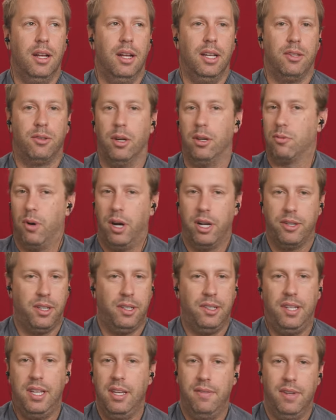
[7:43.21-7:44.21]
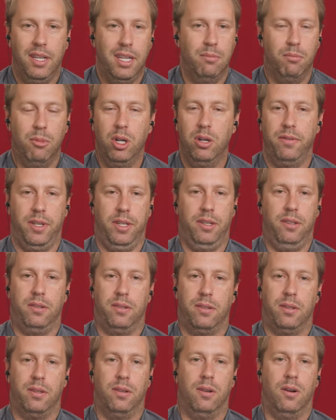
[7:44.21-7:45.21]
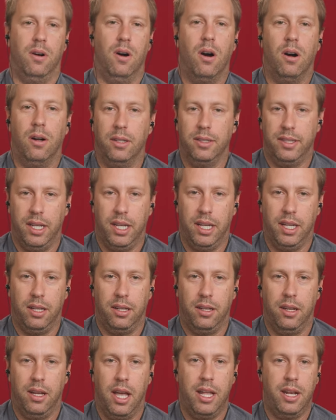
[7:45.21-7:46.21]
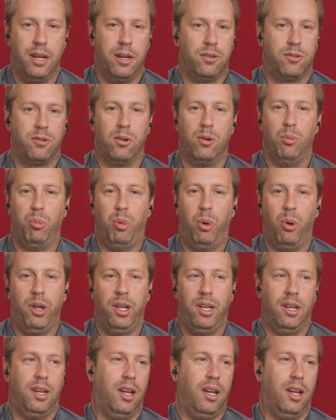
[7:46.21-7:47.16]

so I was watching T V and movies all day. And at a certain point,